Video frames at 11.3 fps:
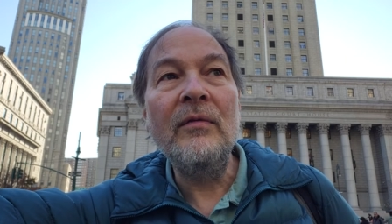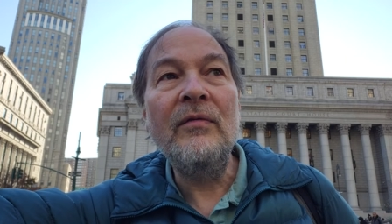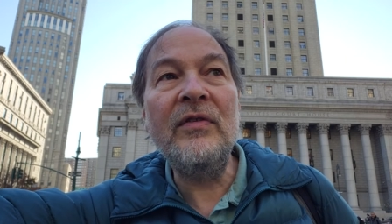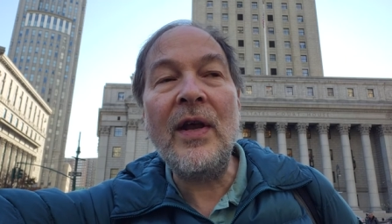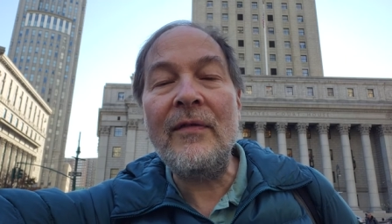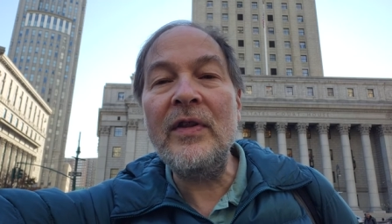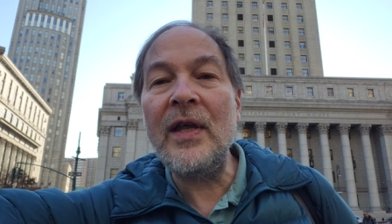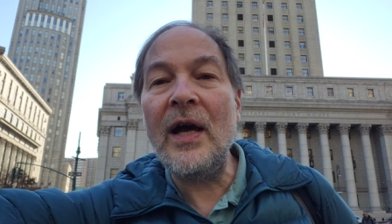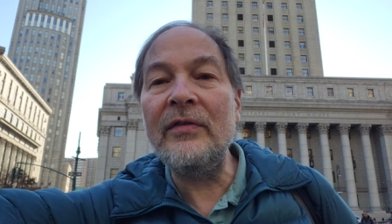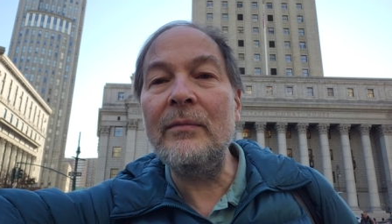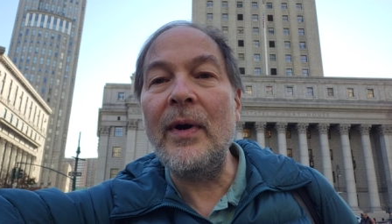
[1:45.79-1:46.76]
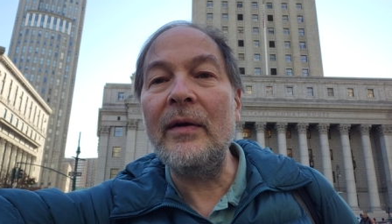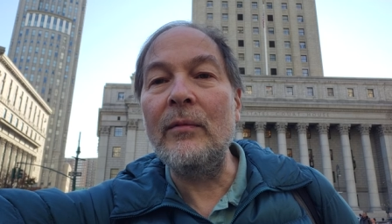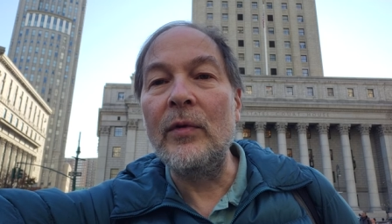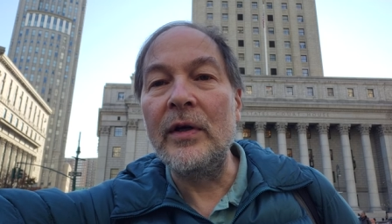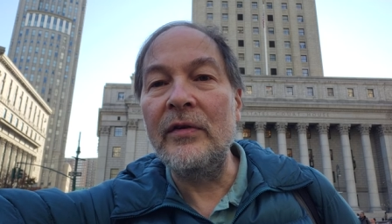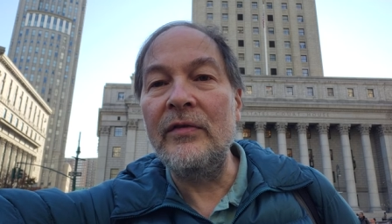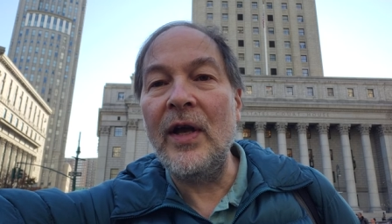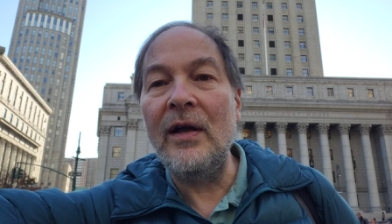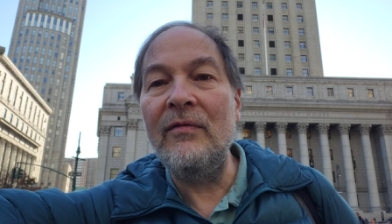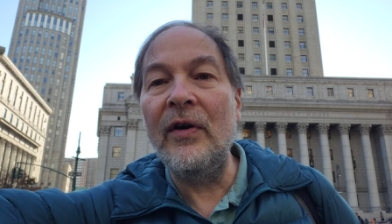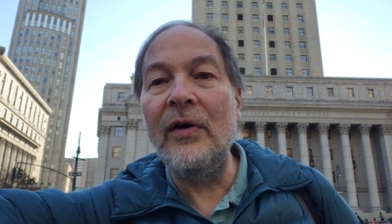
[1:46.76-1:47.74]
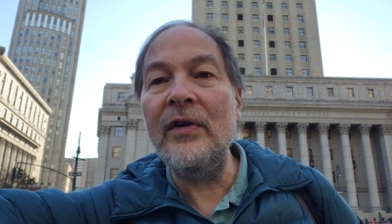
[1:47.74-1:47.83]
7,000 migrant workers
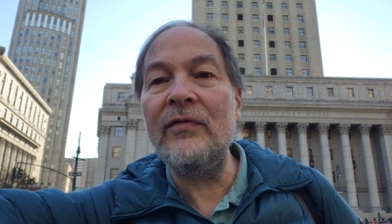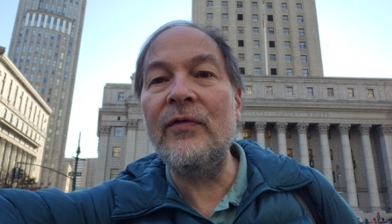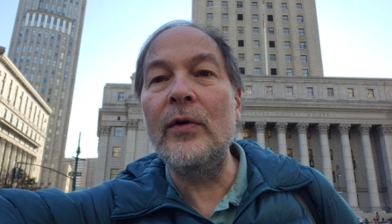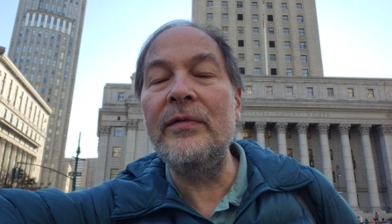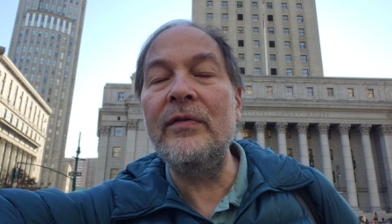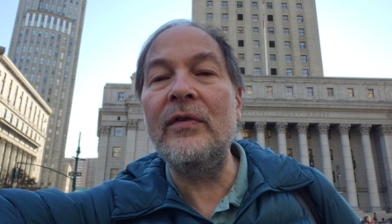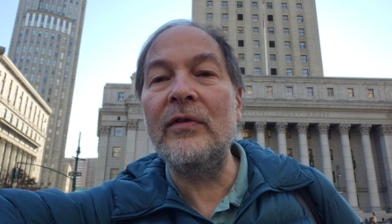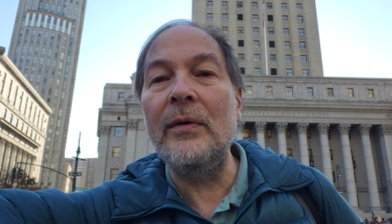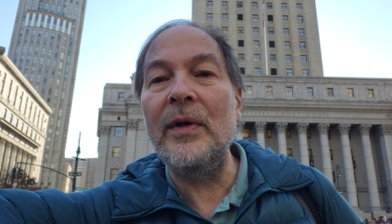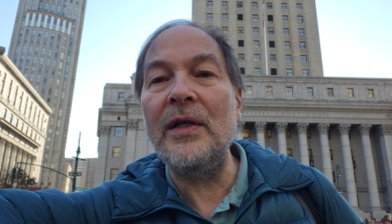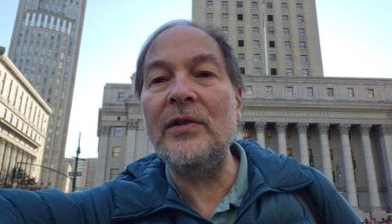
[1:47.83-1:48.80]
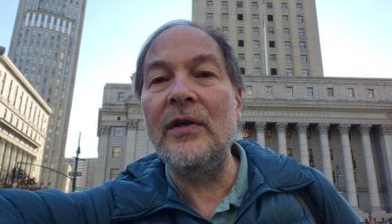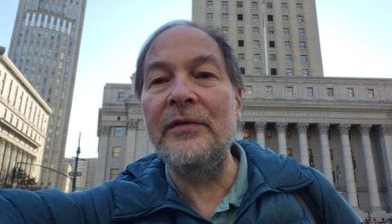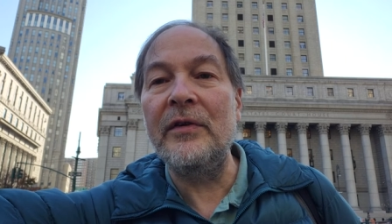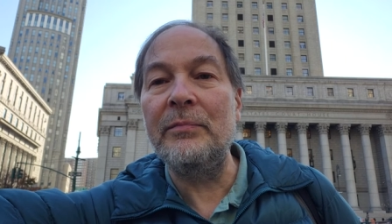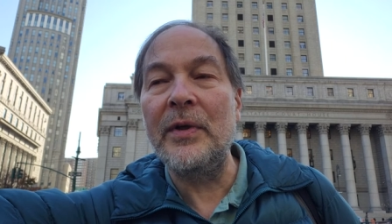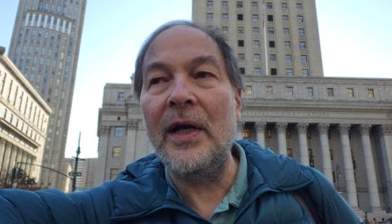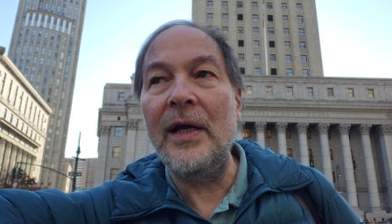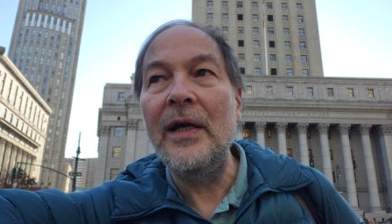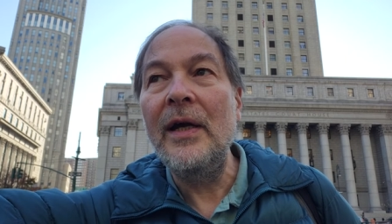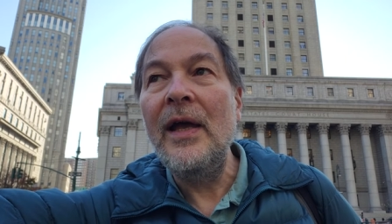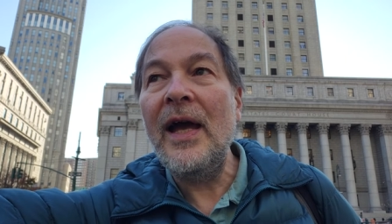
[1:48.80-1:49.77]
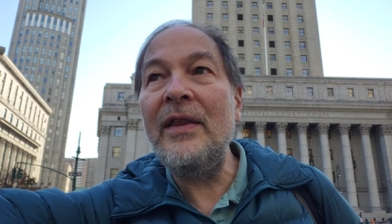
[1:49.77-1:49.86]
dead. Various forms of discrimination on display.
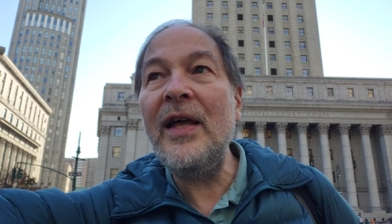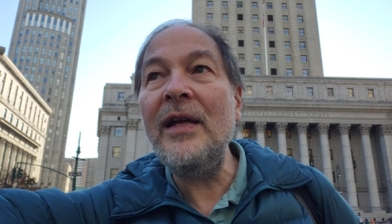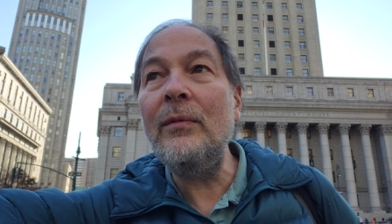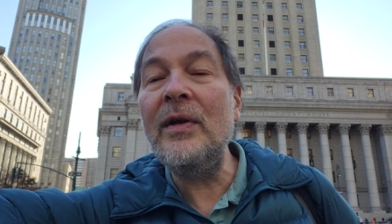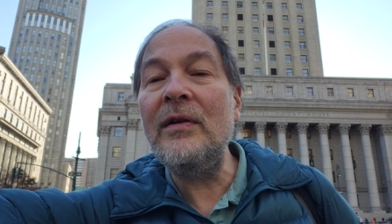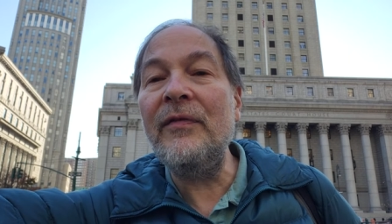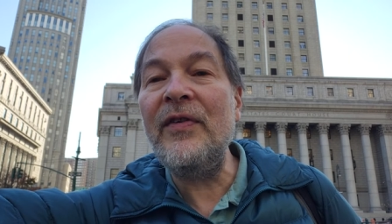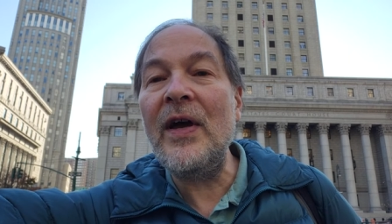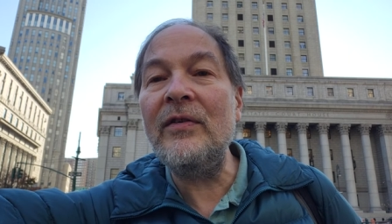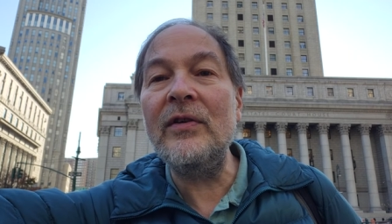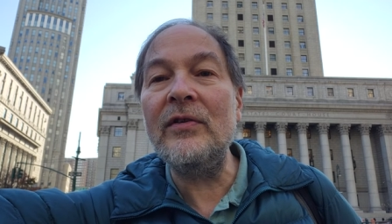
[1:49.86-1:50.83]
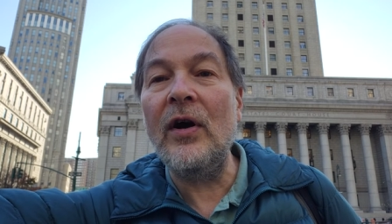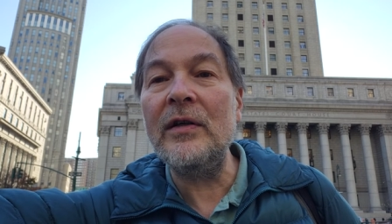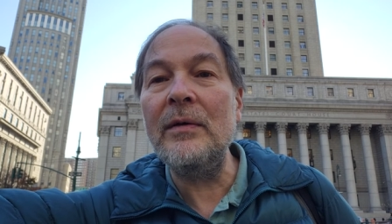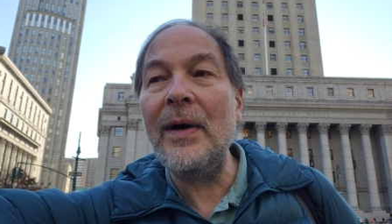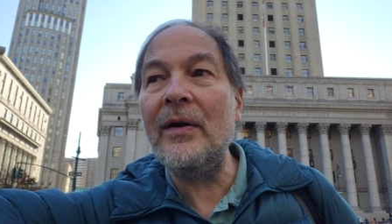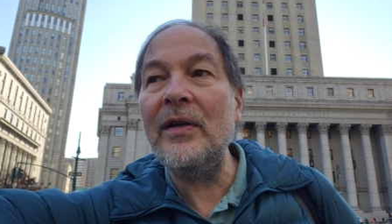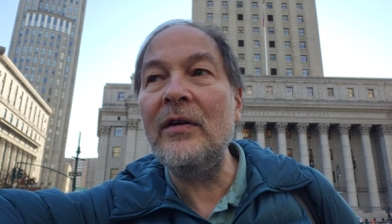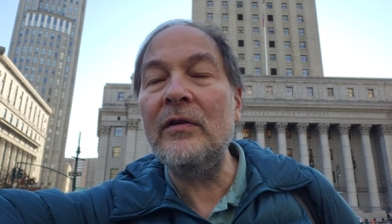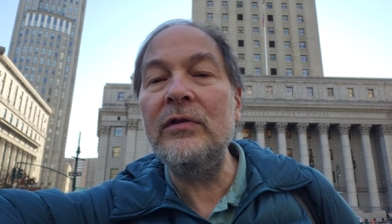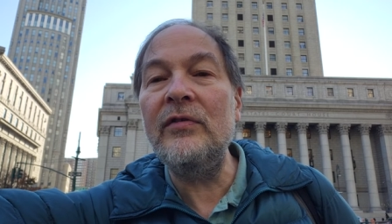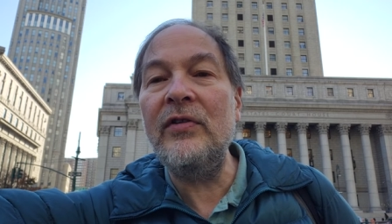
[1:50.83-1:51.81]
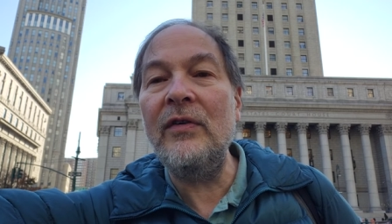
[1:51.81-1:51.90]
And then he went to Fez and talked about
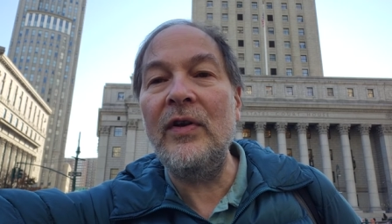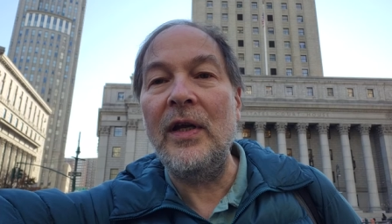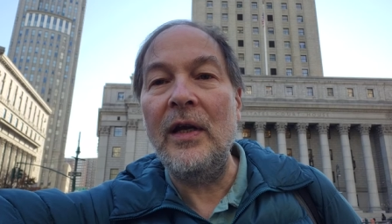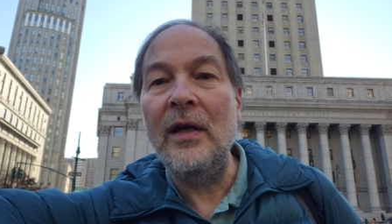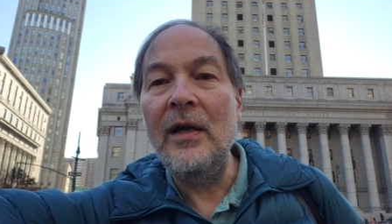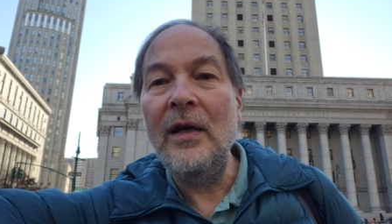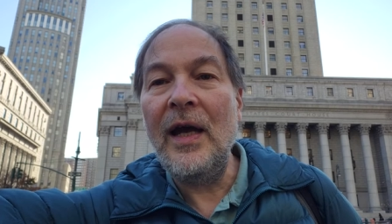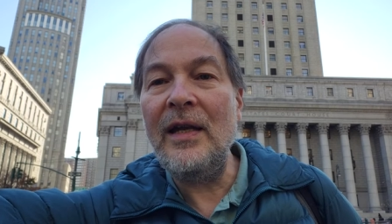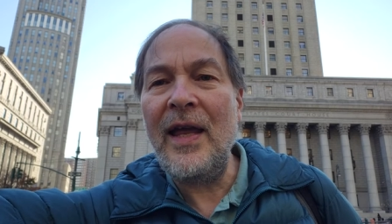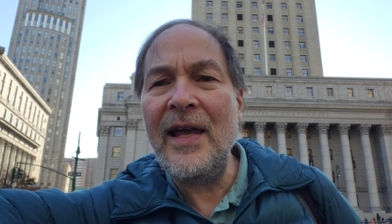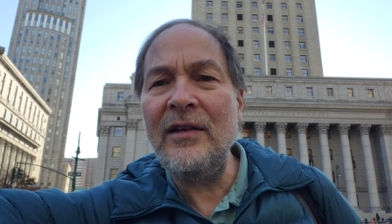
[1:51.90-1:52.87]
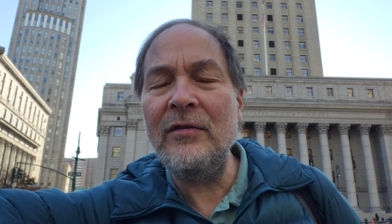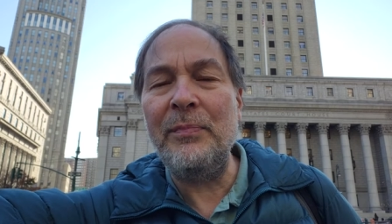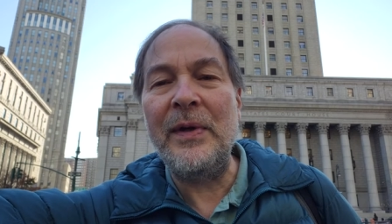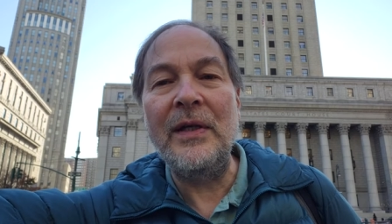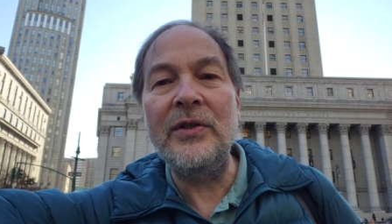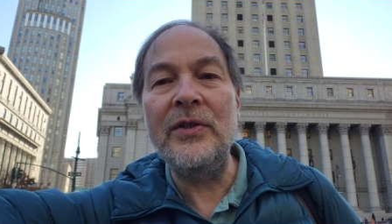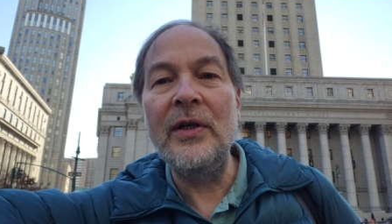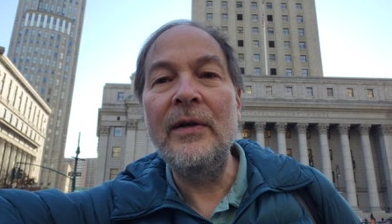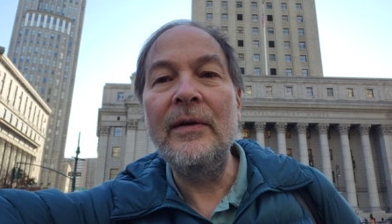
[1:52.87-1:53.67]
inclusivity and hate speech.